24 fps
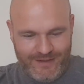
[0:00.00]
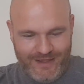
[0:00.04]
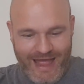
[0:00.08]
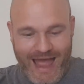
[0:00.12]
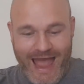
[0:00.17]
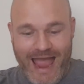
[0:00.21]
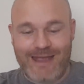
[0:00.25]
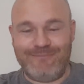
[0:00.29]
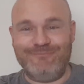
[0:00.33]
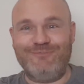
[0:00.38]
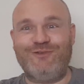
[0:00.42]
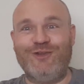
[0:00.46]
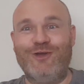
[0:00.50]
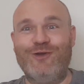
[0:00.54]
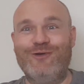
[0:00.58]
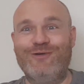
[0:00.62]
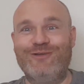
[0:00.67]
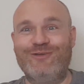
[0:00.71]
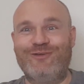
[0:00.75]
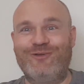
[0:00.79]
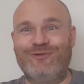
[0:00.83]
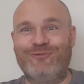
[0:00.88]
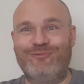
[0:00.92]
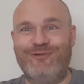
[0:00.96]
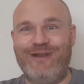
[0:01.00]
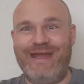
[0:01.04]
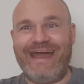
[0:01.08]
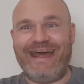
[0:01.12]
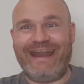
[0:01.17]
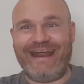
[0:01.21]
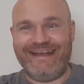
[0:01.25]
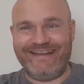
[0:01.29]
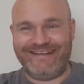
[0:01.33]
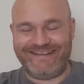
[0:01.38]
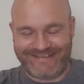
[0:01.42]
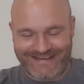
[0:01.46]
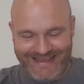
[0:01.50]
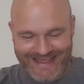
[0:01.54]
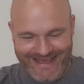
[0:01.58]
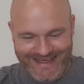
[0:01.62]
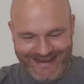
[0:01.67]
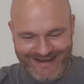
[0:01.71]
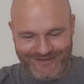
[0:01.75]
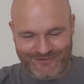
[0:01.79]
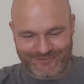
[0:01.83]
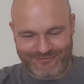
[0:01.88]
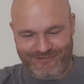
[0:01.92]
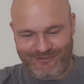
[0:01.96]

I'm doing great, I said as